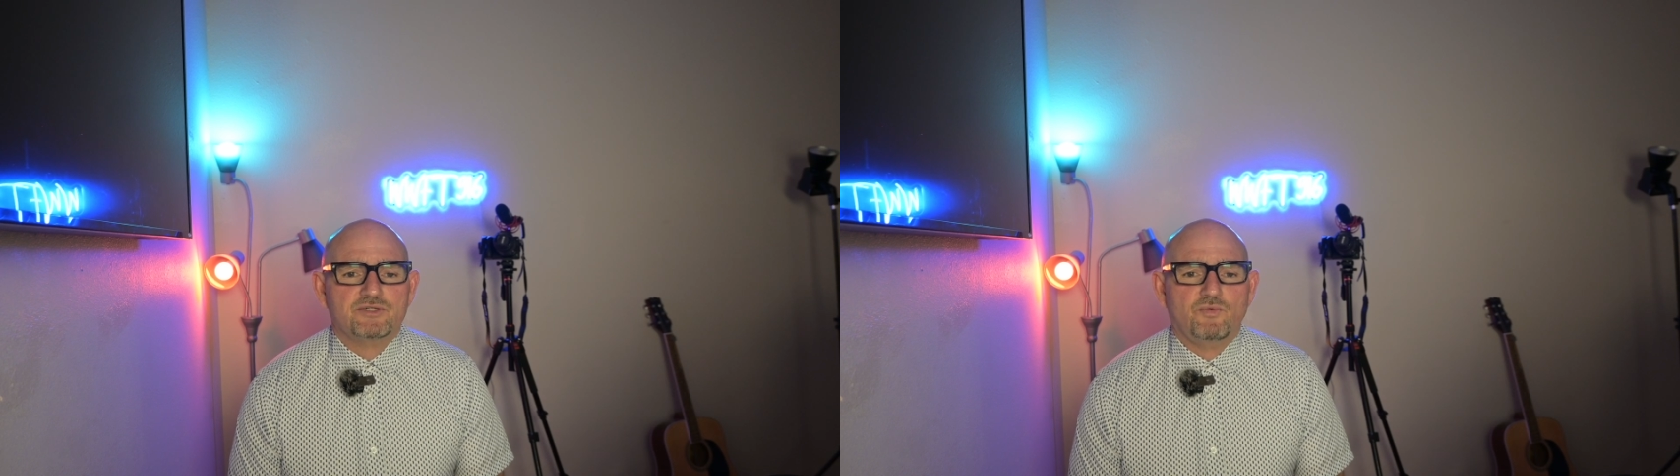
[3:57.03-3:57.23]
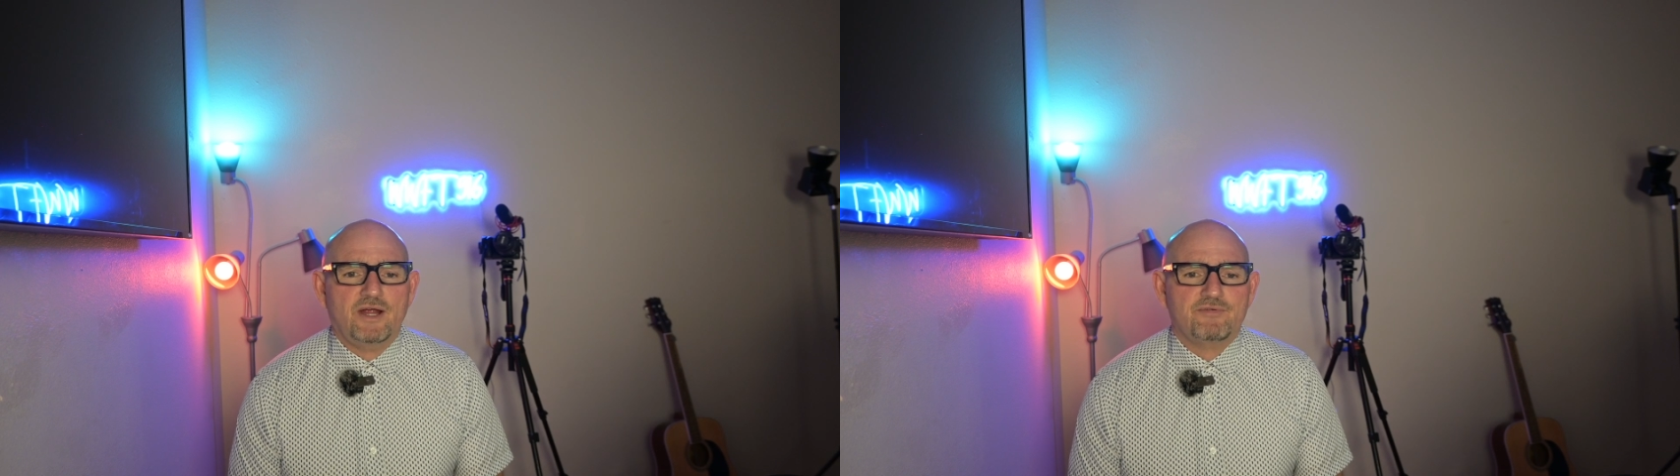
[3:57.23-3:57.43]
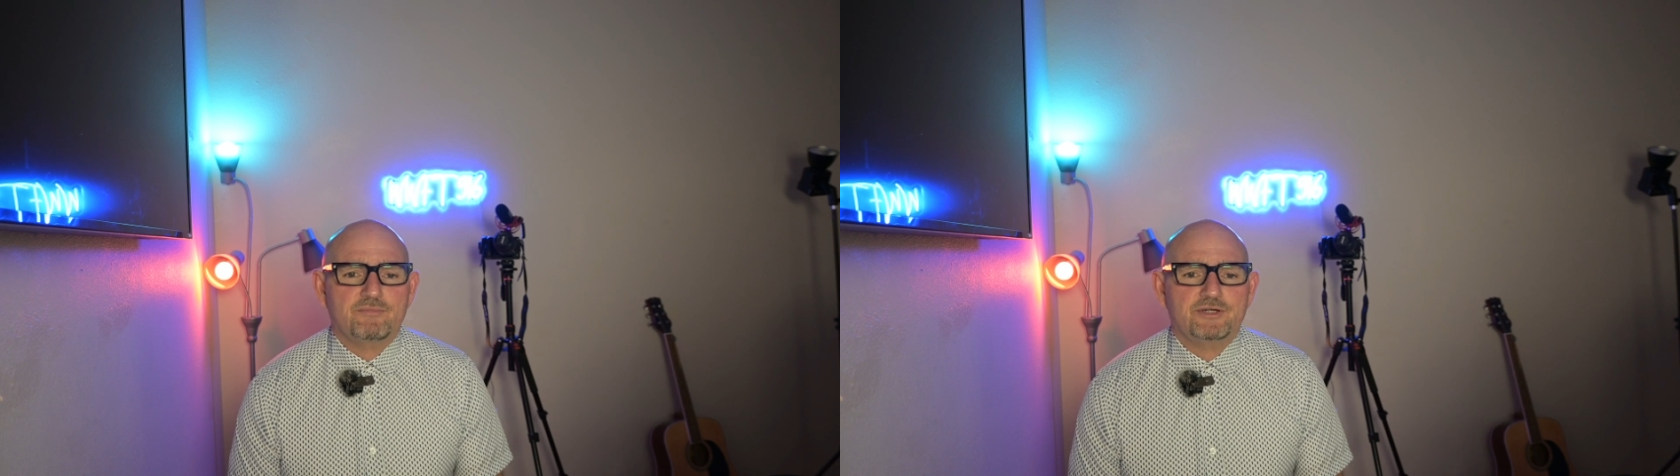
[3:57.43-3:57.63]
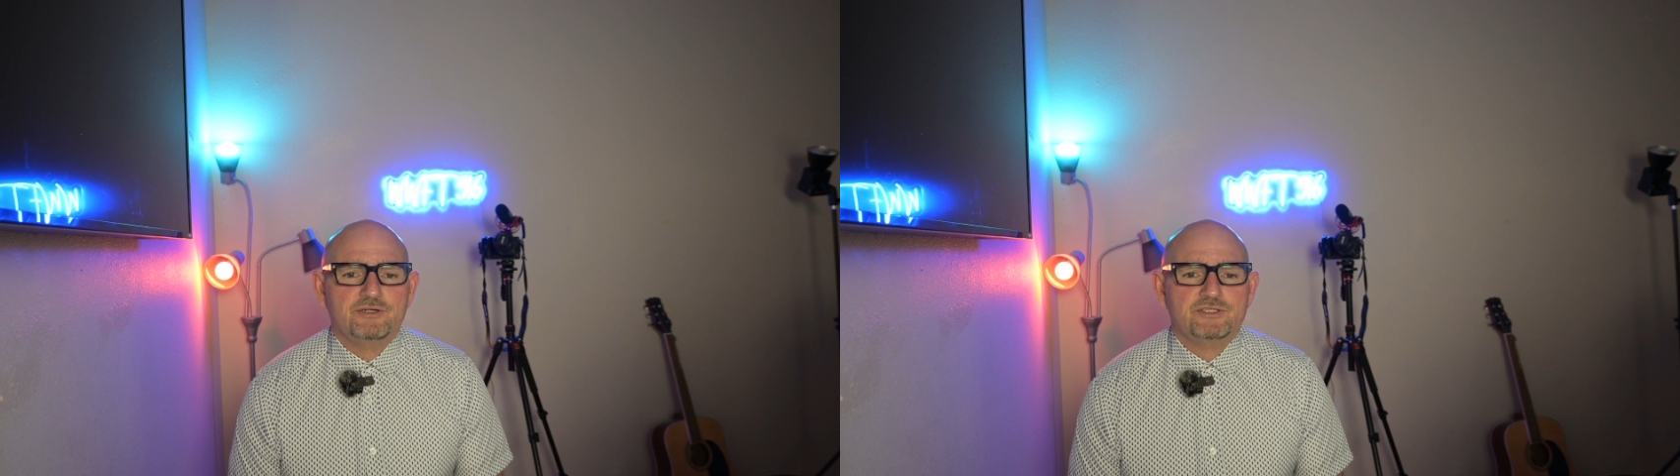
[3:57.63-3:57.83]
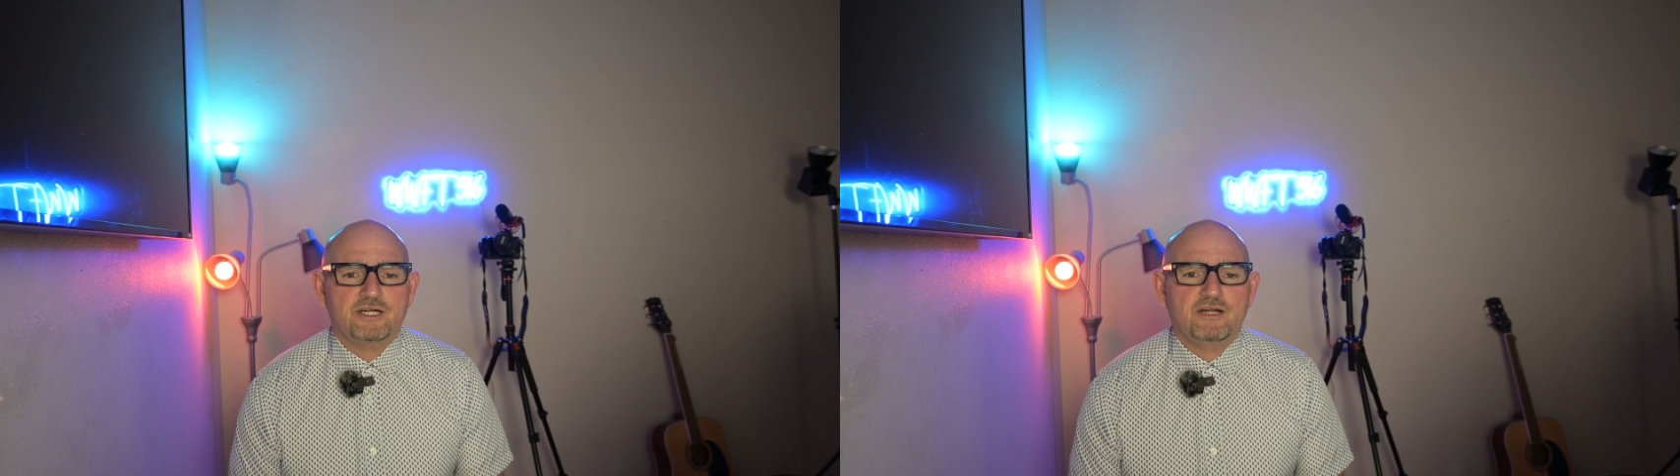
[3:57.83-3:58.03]
away from
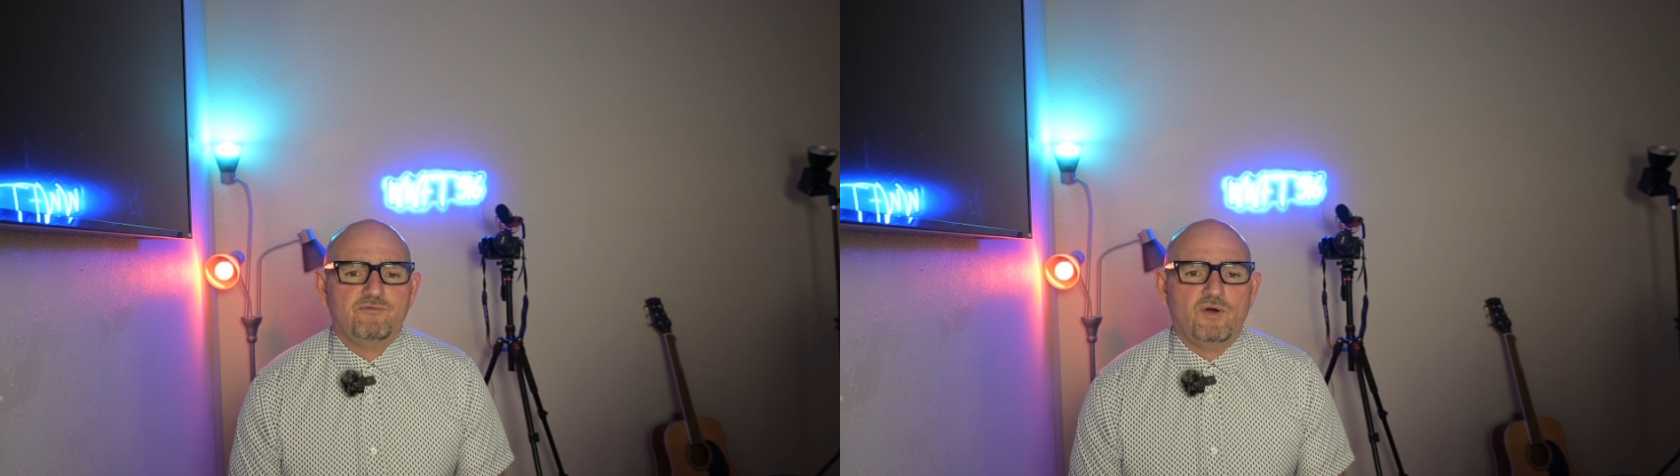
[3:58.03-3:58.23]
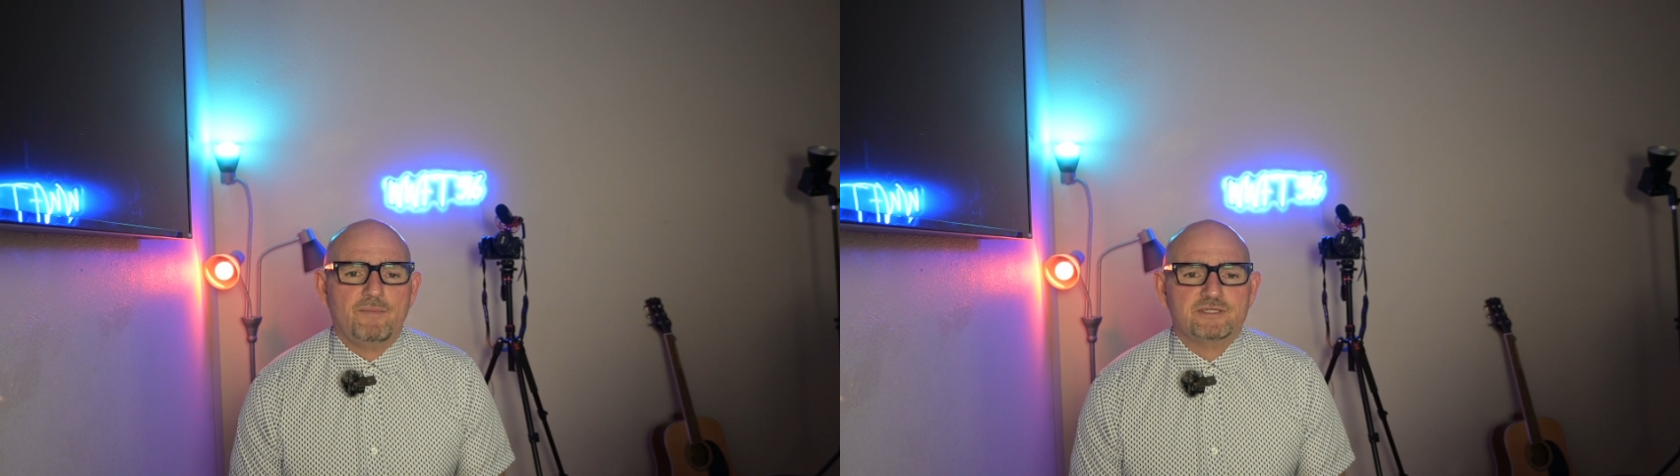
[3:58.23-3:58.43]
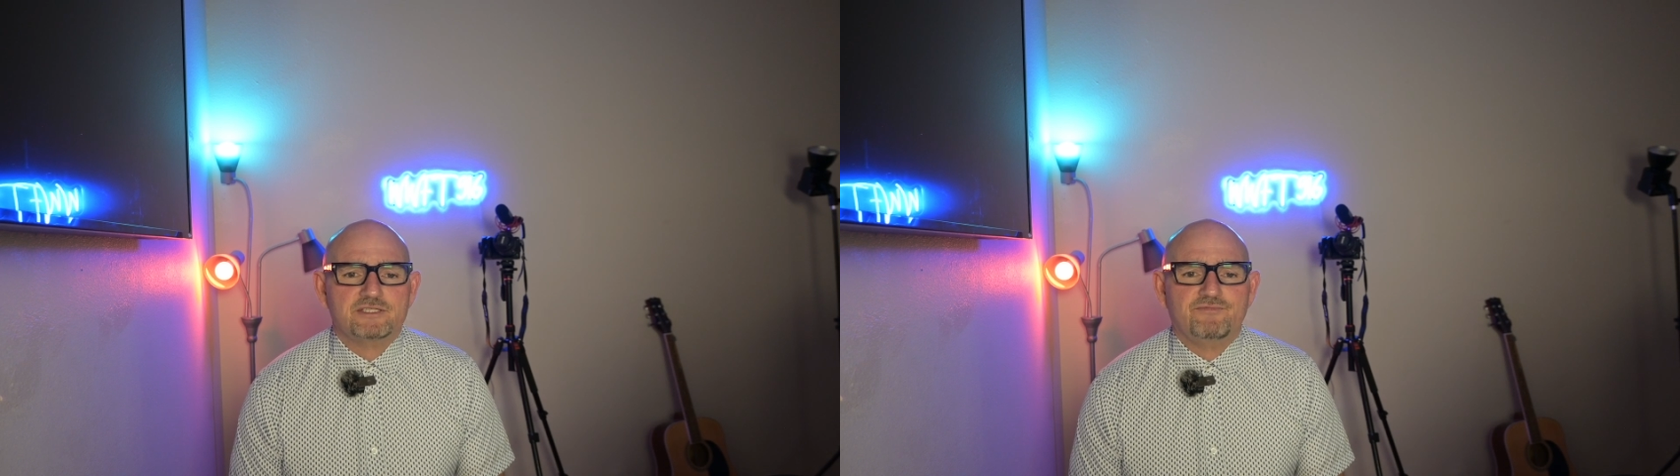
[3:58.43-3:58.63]
producing enough weapons